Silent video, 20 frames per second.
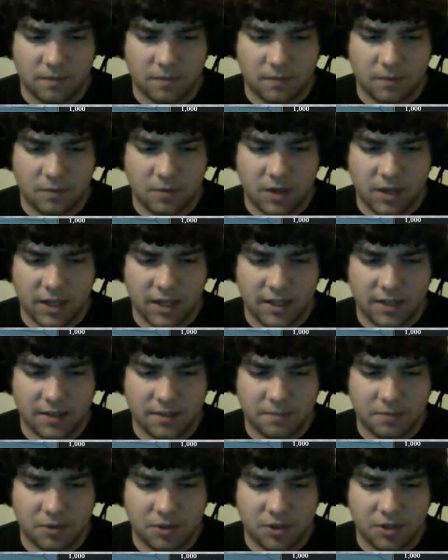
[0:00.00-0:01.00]
Why? Because
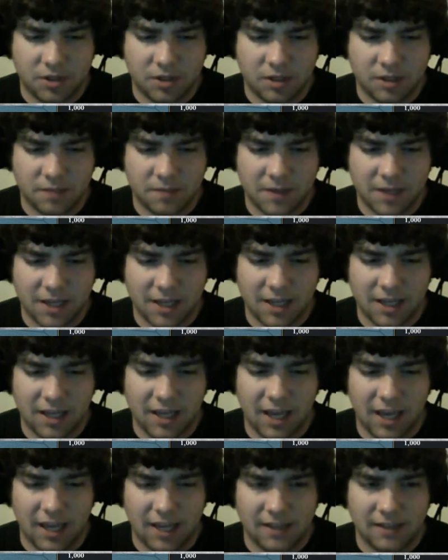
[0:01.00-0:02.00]
Portugal is making
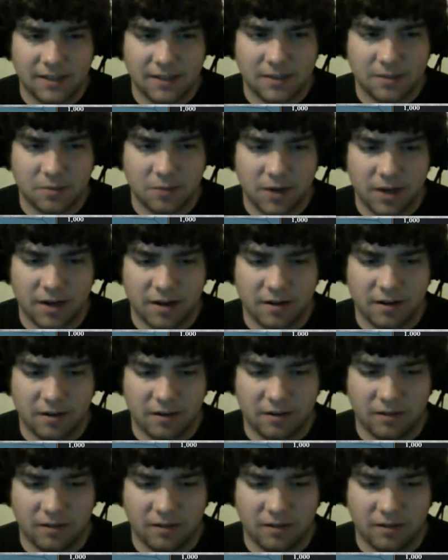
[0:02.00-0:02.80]
gains? Where?